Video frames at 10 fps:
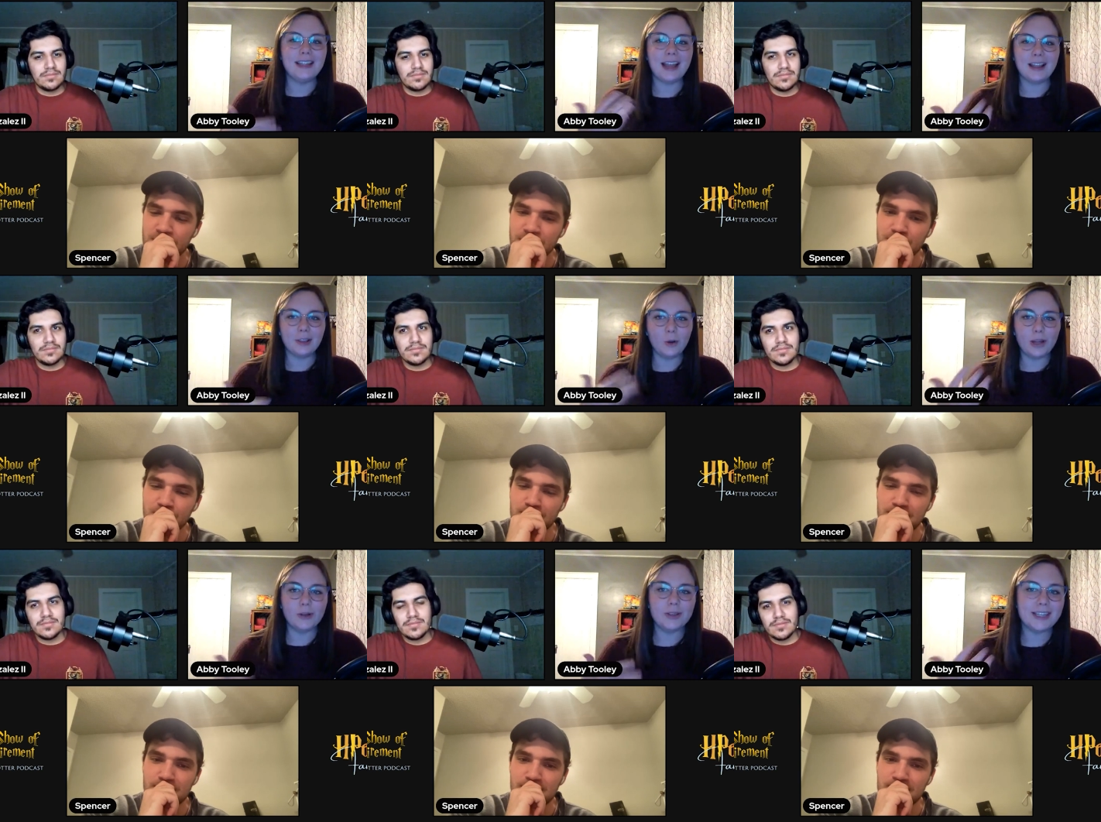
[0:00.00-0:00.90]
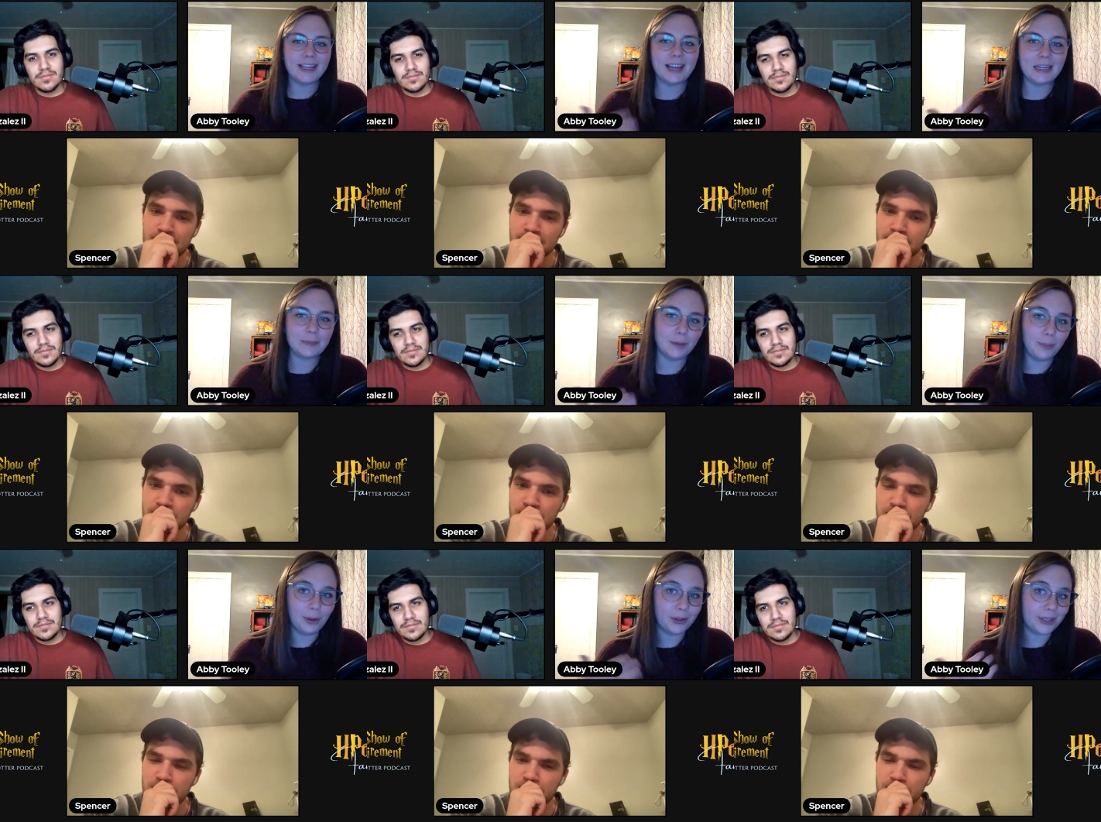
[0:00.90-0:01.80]
Speaker 1: that loyalty had to be
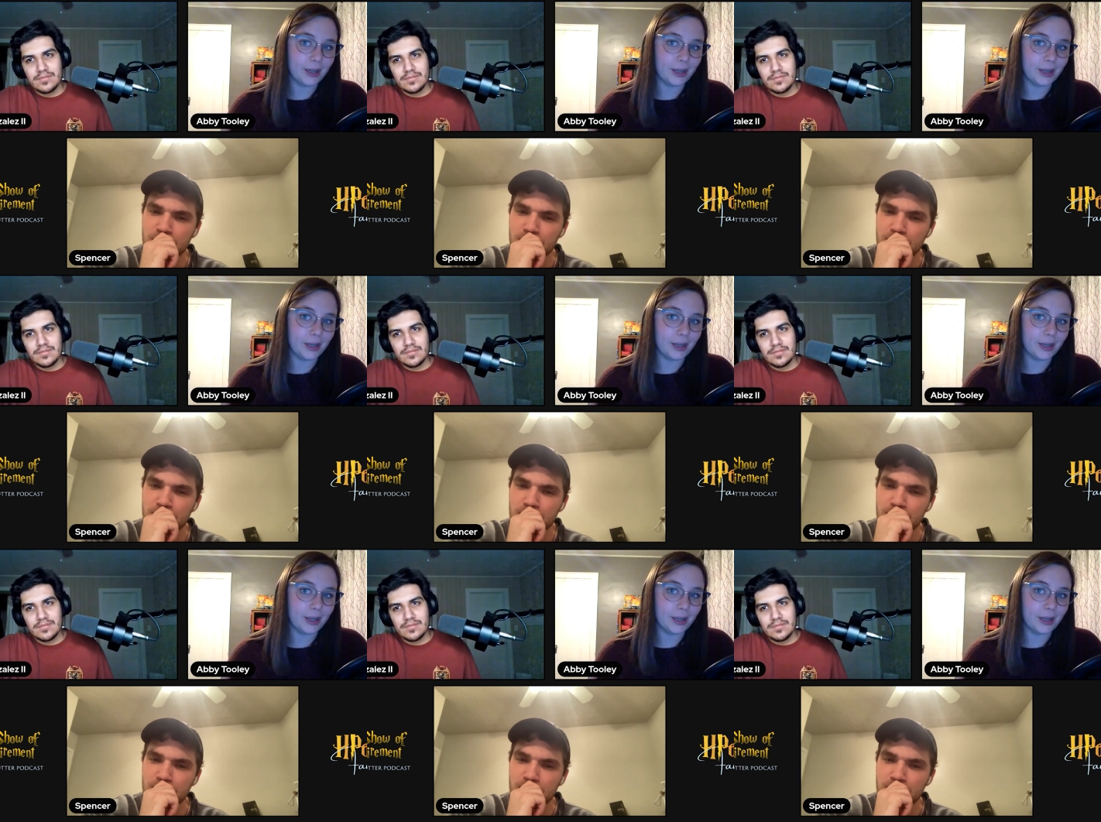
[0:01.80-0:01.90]
built